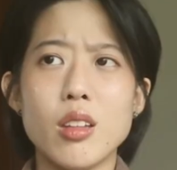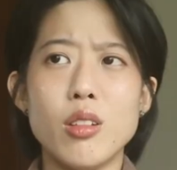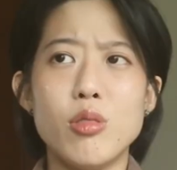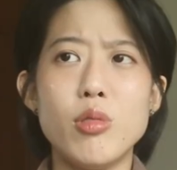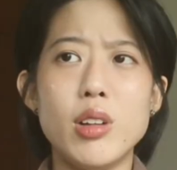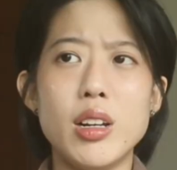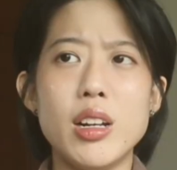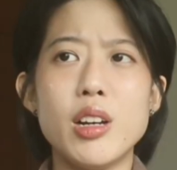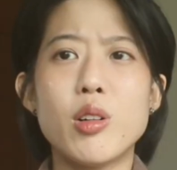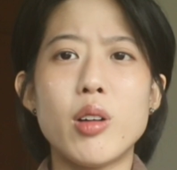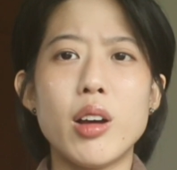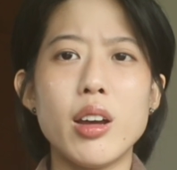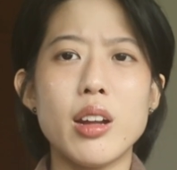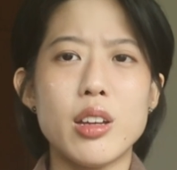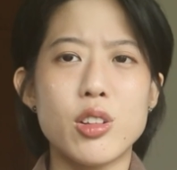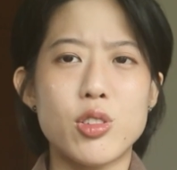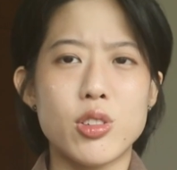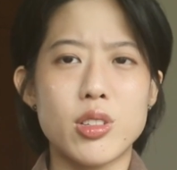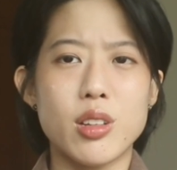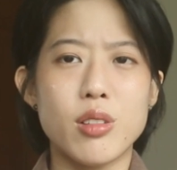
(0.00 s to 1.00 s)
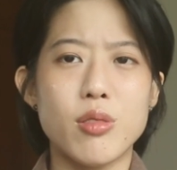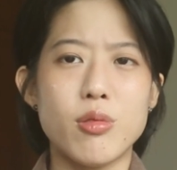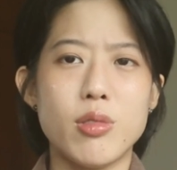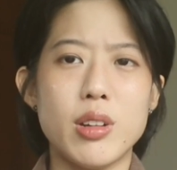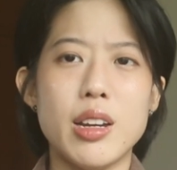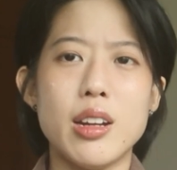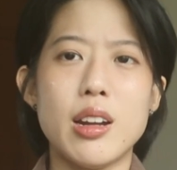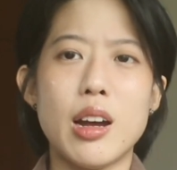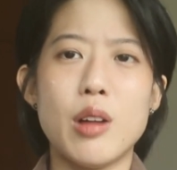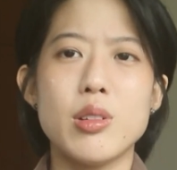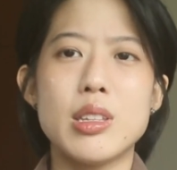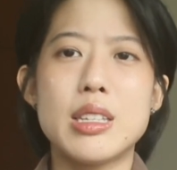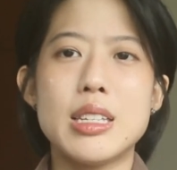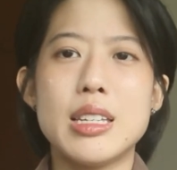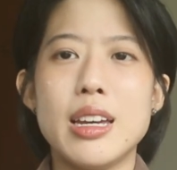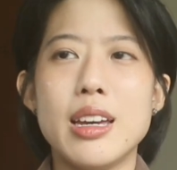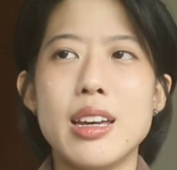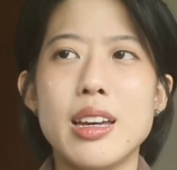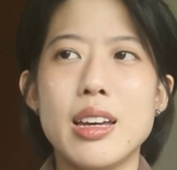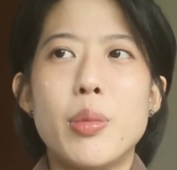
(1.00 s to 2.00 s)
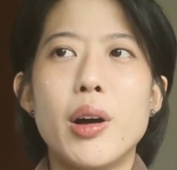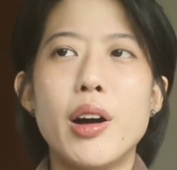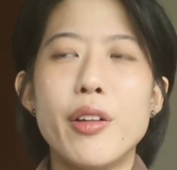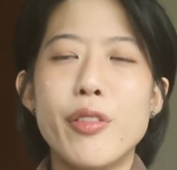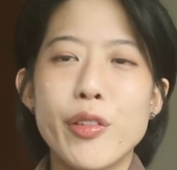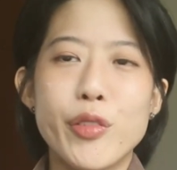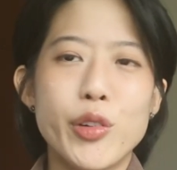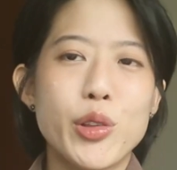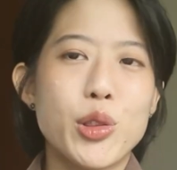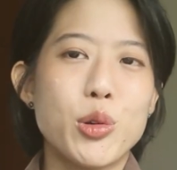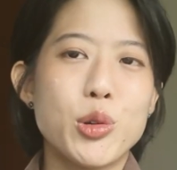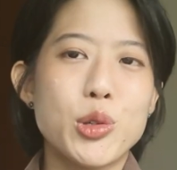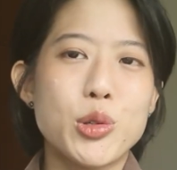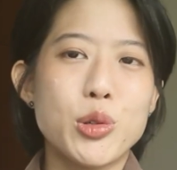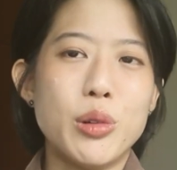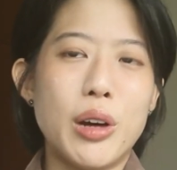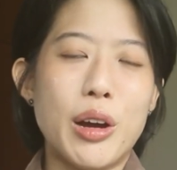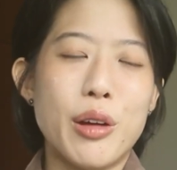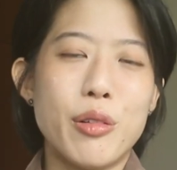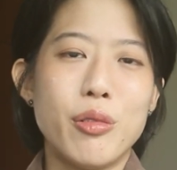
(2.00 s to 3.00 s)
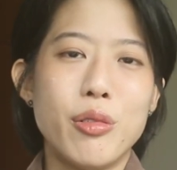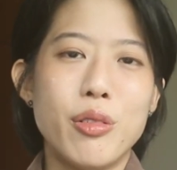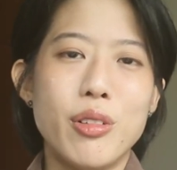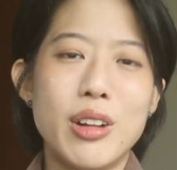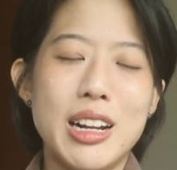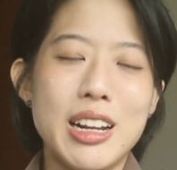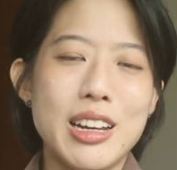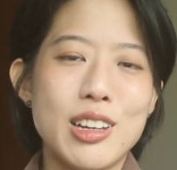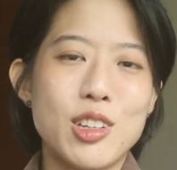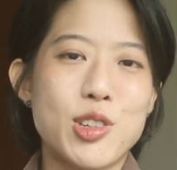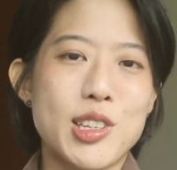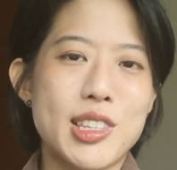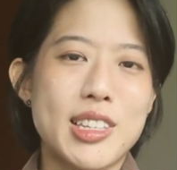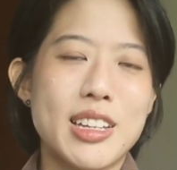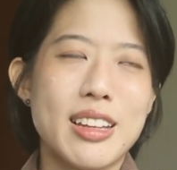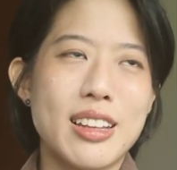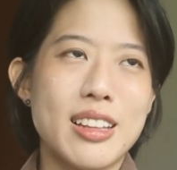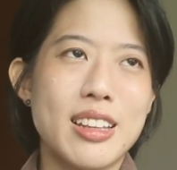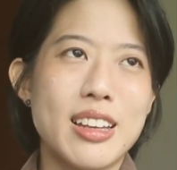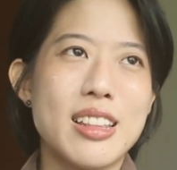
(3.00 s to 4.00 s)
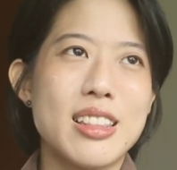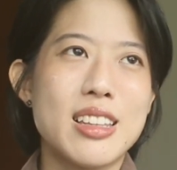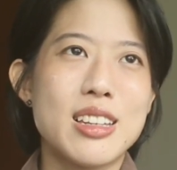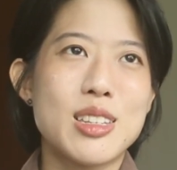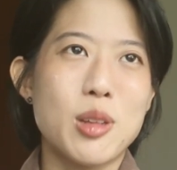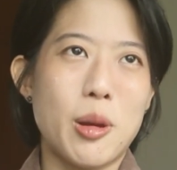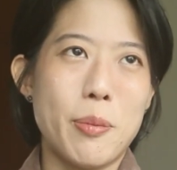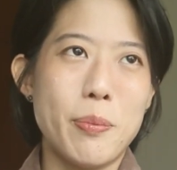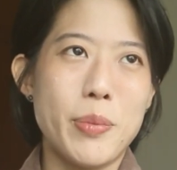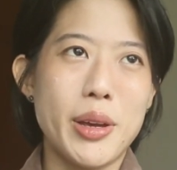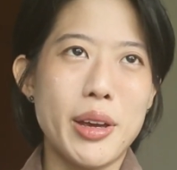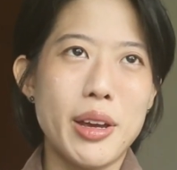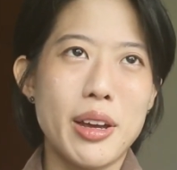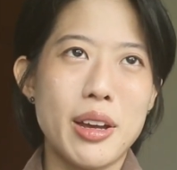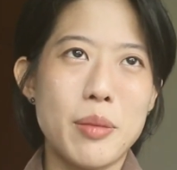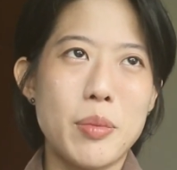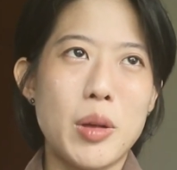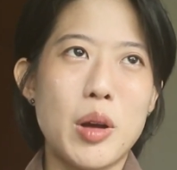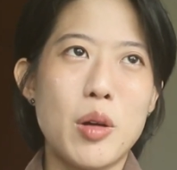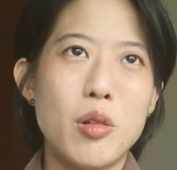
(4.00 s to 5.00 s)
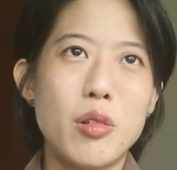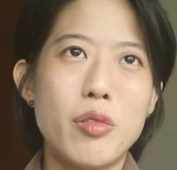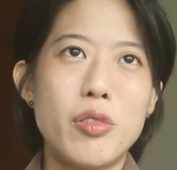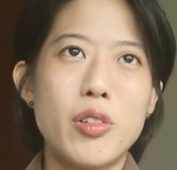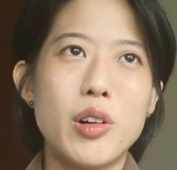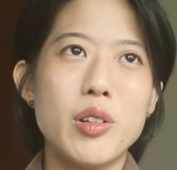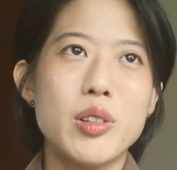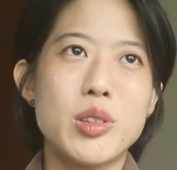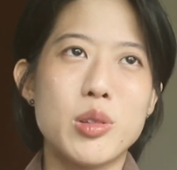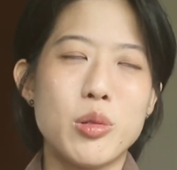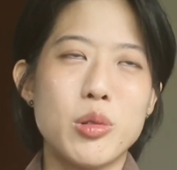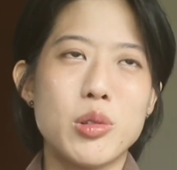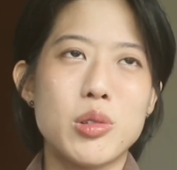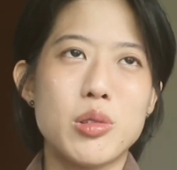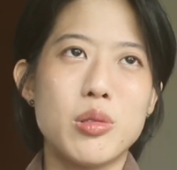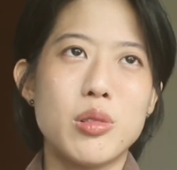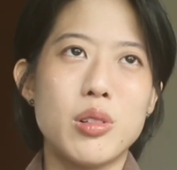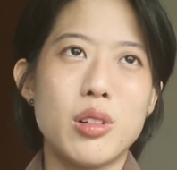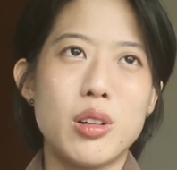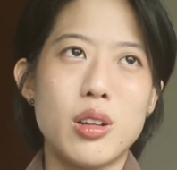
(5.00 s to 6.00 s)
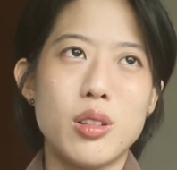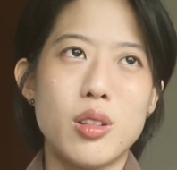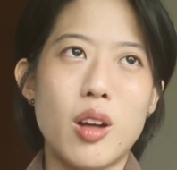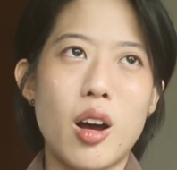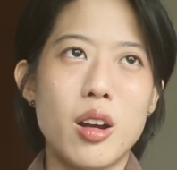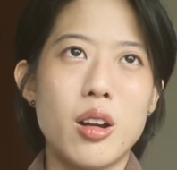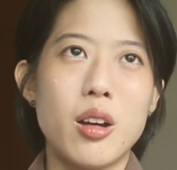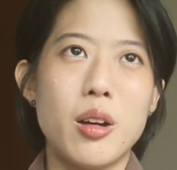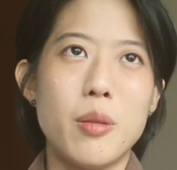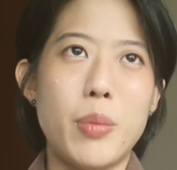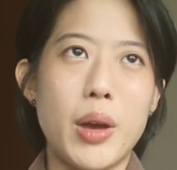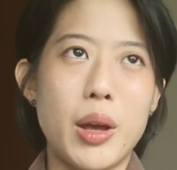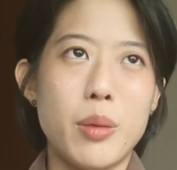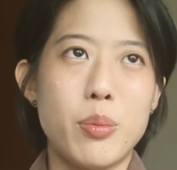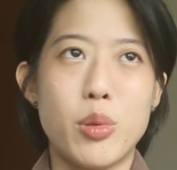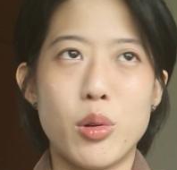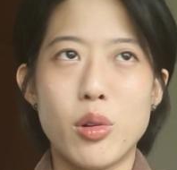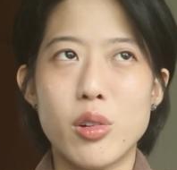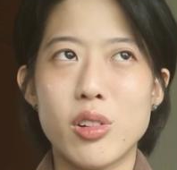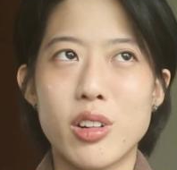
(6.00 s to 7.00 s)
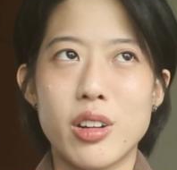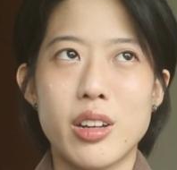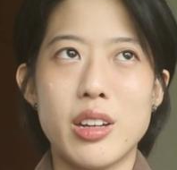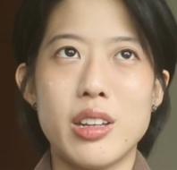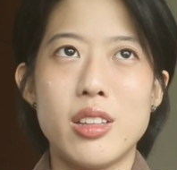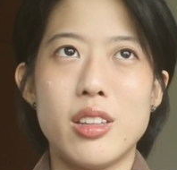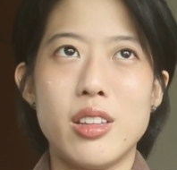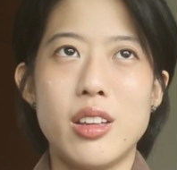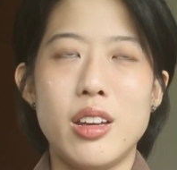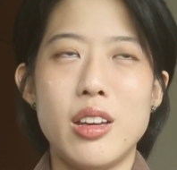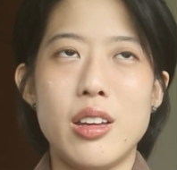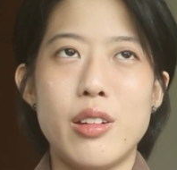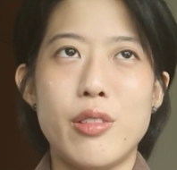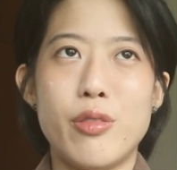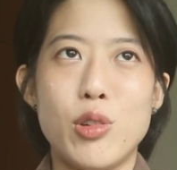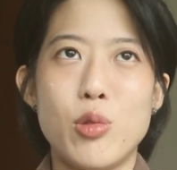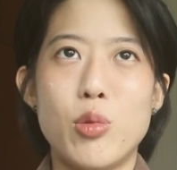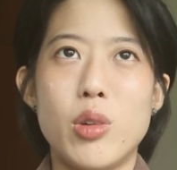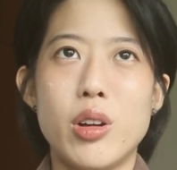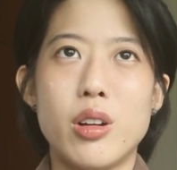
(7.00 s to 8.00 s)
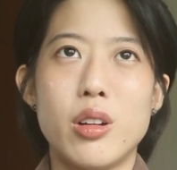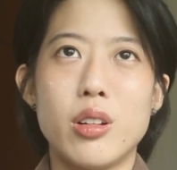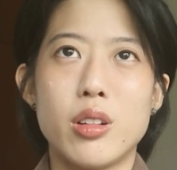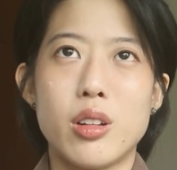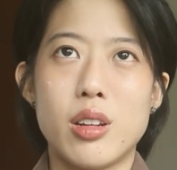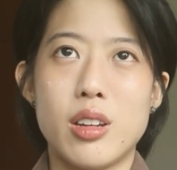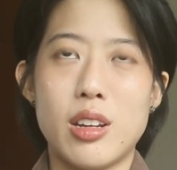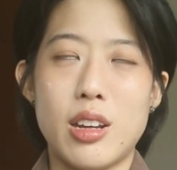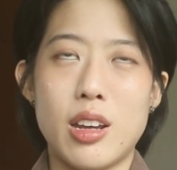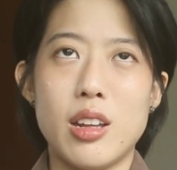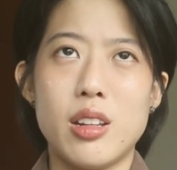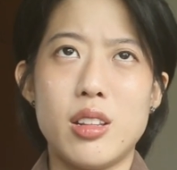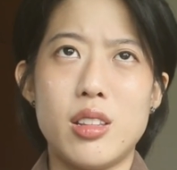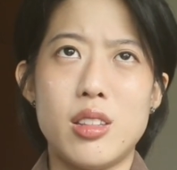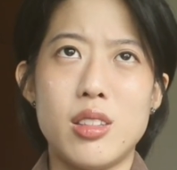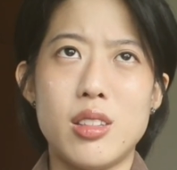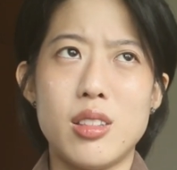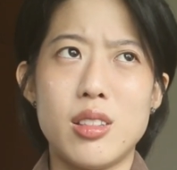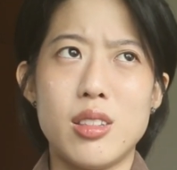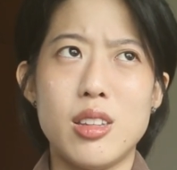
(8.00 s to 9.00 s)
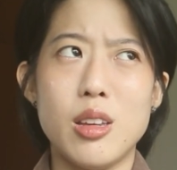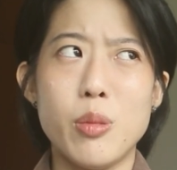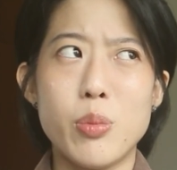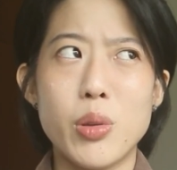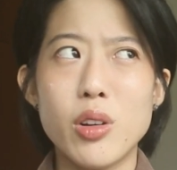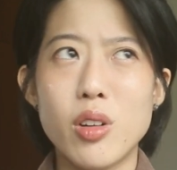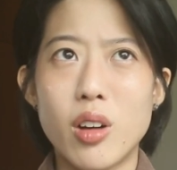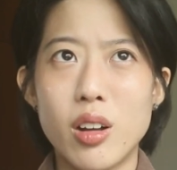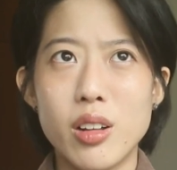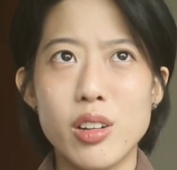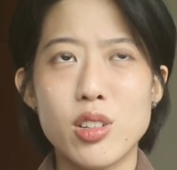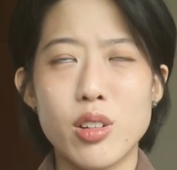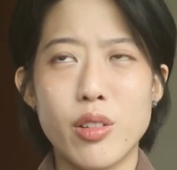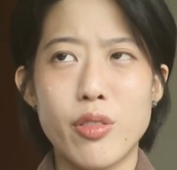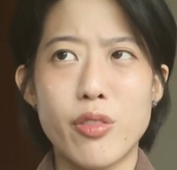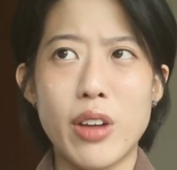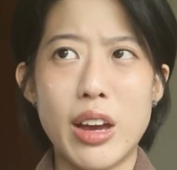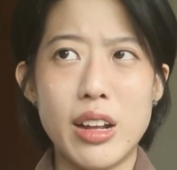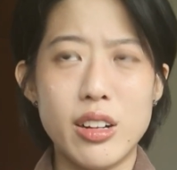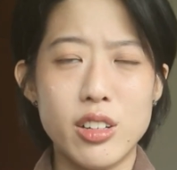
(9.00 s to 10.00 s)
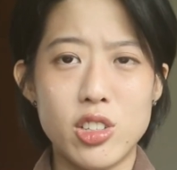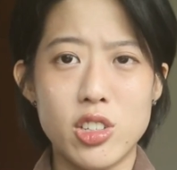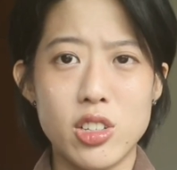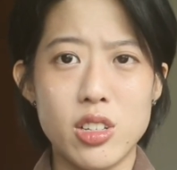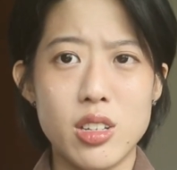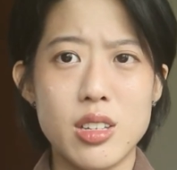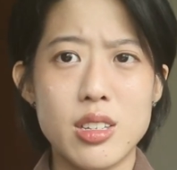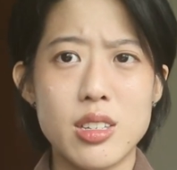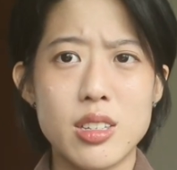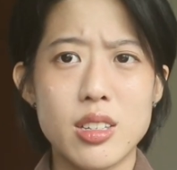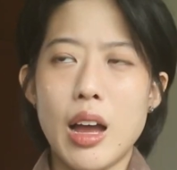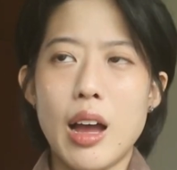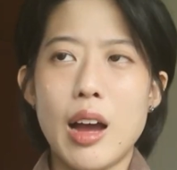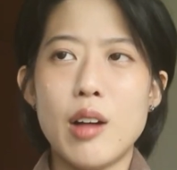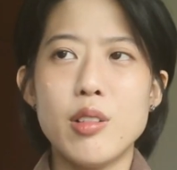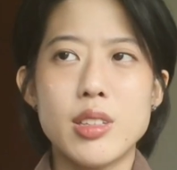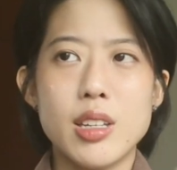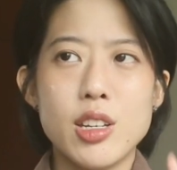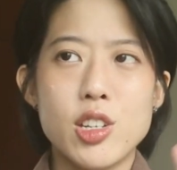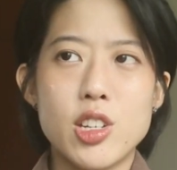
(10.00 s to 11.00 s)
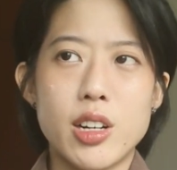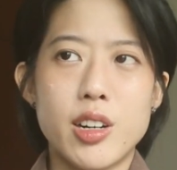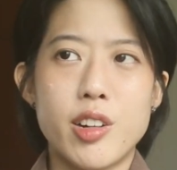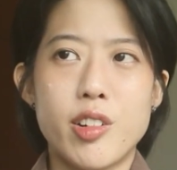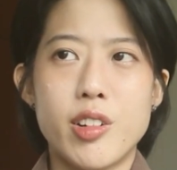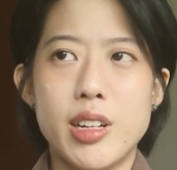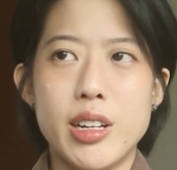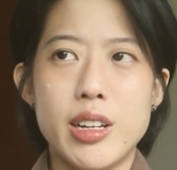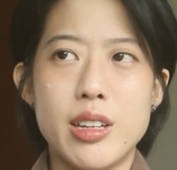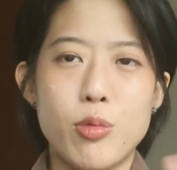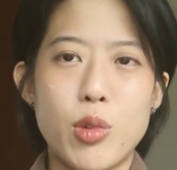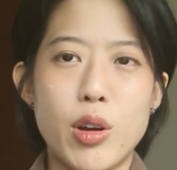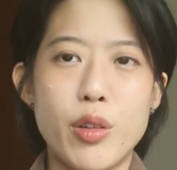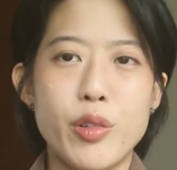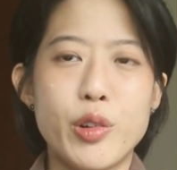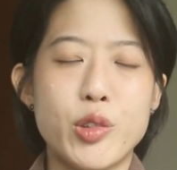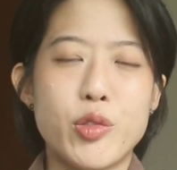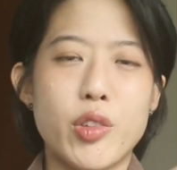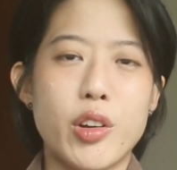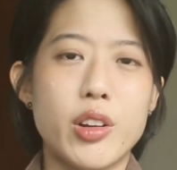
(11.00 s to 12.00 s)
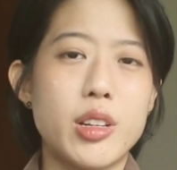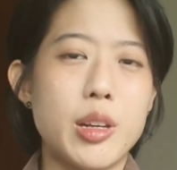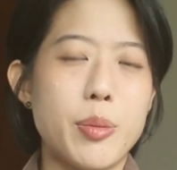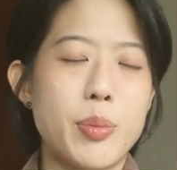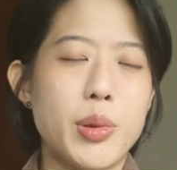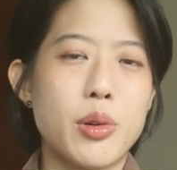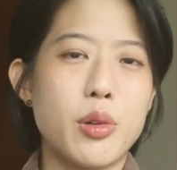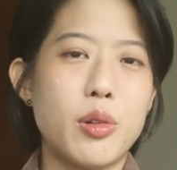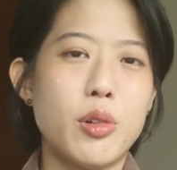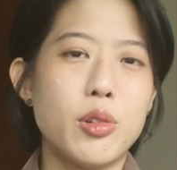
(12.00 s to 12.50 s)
Really quite an interesting read. I would say perfect for those who are really interested in this topic, but overall it's also not a bad book. And if you want to get deeper knowledge of allergies, I would say generally it's one of those very typical